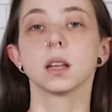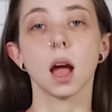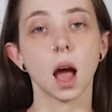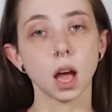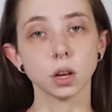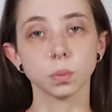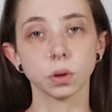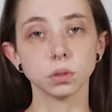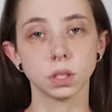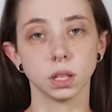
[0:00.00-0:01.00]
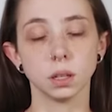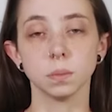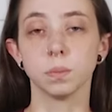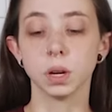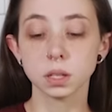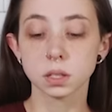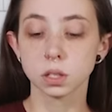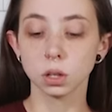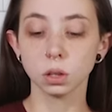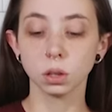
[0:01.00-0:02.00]
got higher protein, but it's
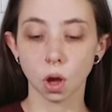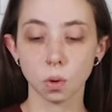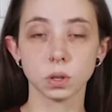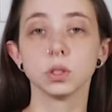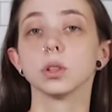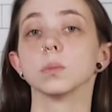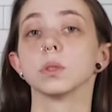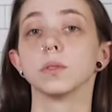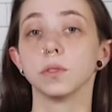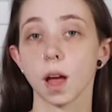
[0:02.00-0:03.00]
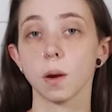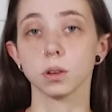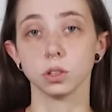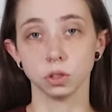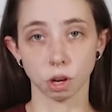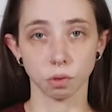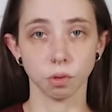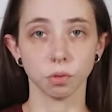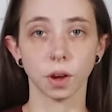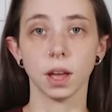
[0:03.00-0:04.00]
still low in terms of flour in
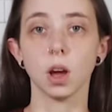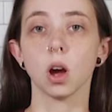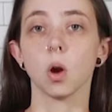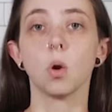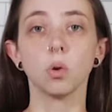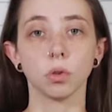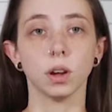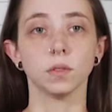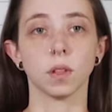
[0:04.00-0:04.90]
general, right? Our whole grain